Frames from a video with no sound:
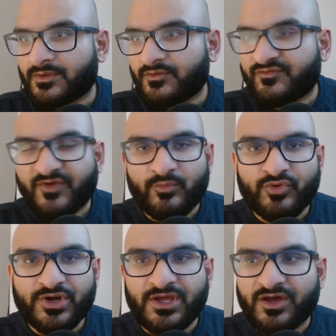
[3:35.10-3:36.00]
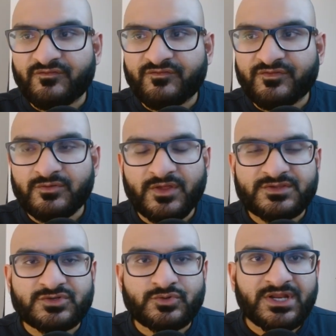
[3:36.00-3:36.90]
February of
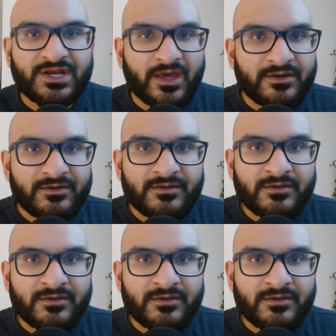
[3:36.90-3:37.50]
2029,